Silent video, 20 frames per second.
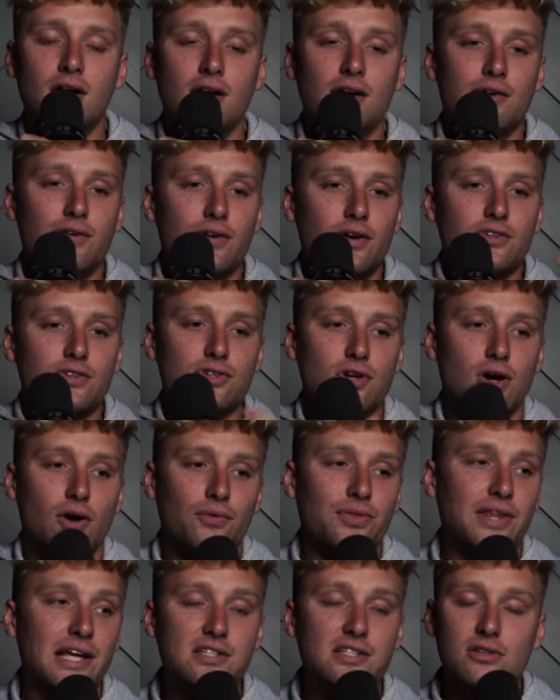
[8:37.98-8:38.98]
So
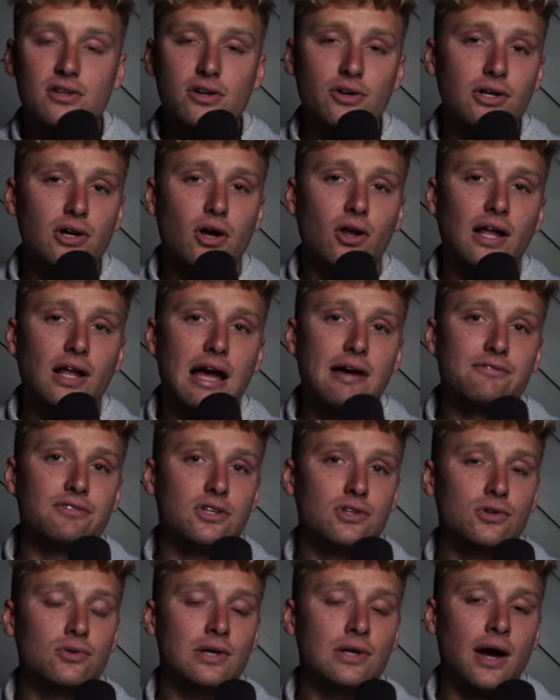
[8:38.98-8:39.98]
that's literally all I have to
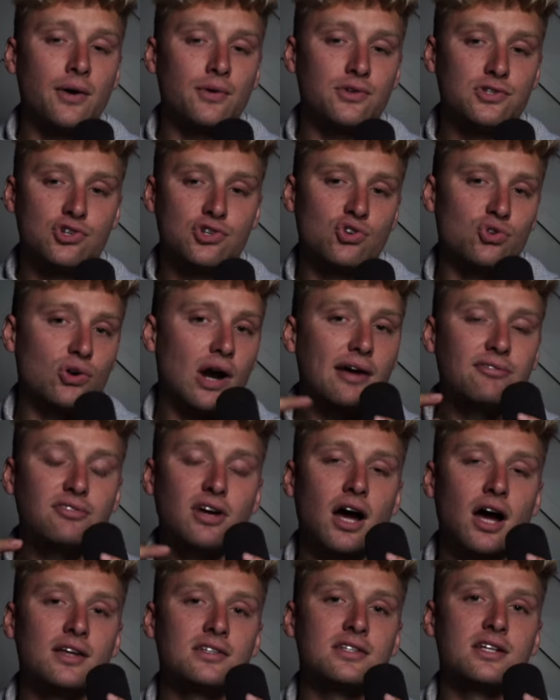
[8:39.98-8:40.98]
do now is drive
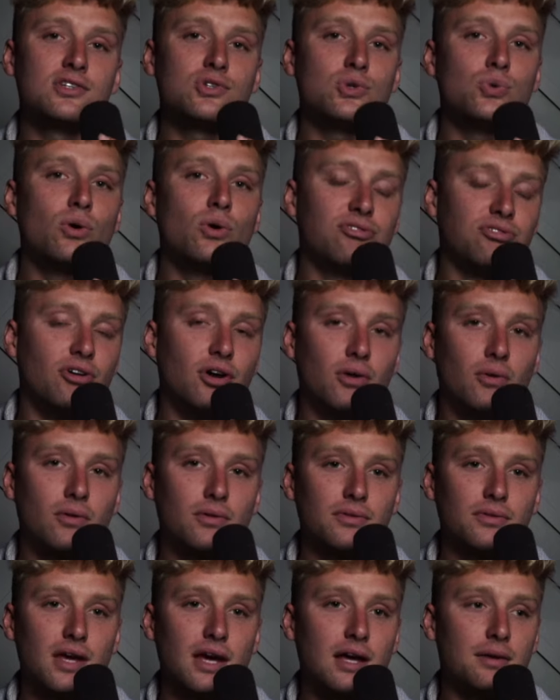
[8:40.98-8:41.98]
content to a funnel.
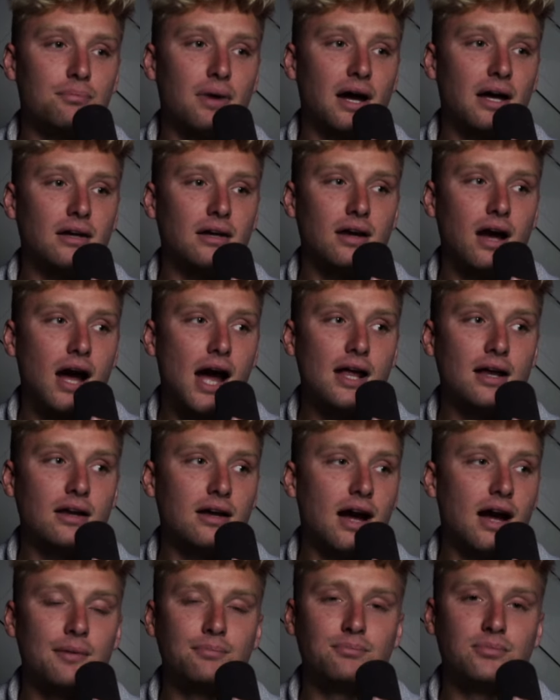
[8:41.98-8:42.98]
And
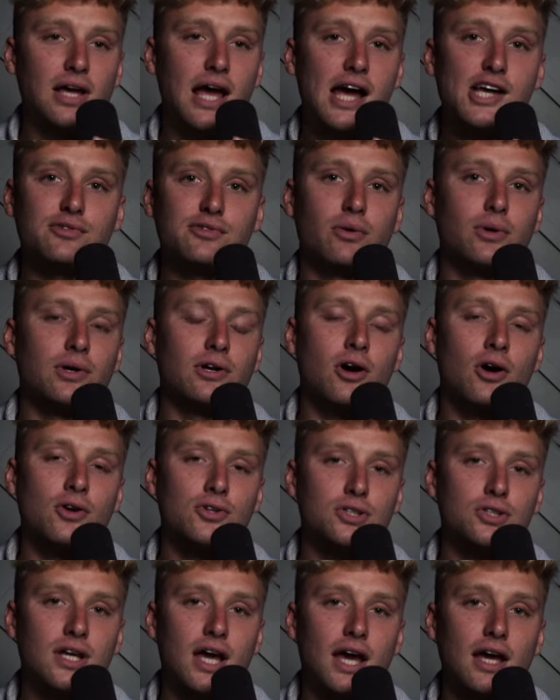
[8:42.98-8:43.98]
I'm cash flowing
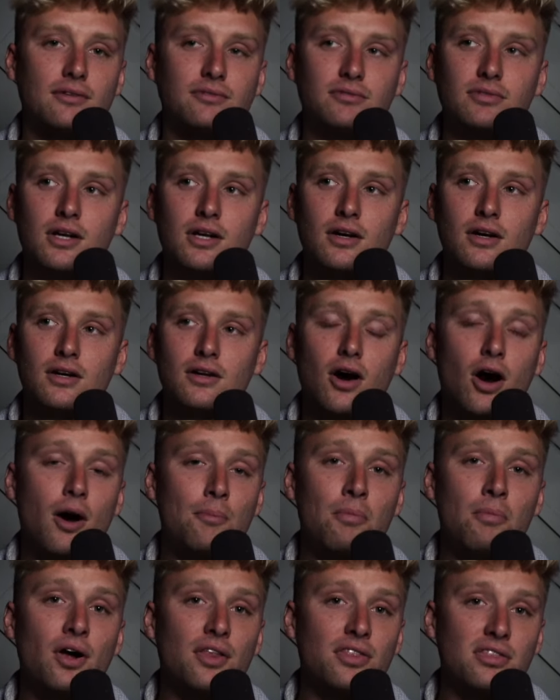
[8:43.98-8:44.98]
100K a
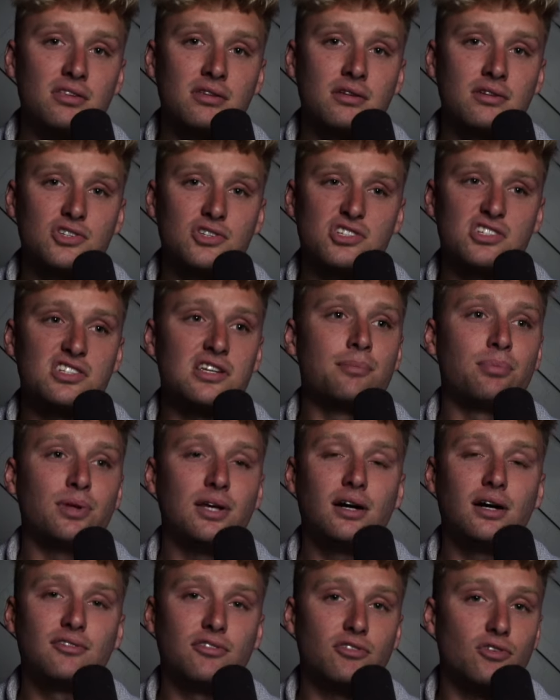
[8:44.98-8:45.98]
month just simply
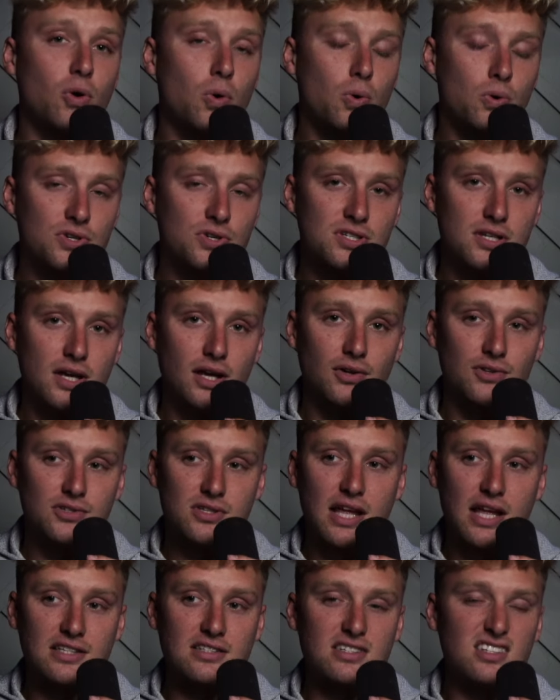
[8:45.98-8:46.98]
off of course sales.
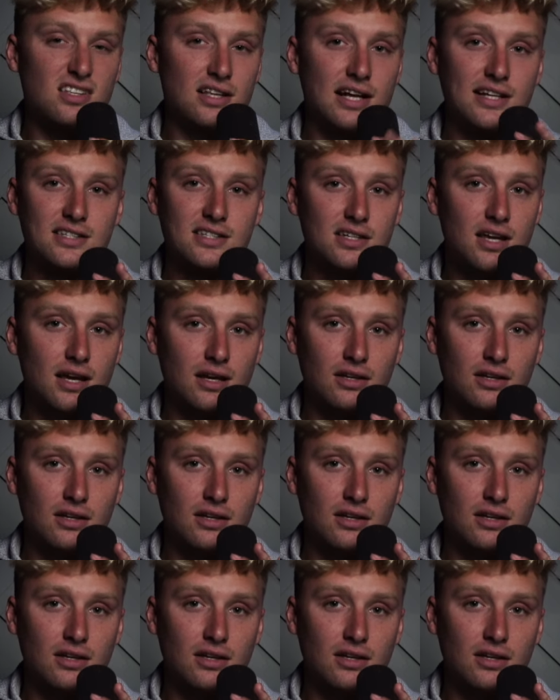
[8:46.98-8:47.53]
That's it.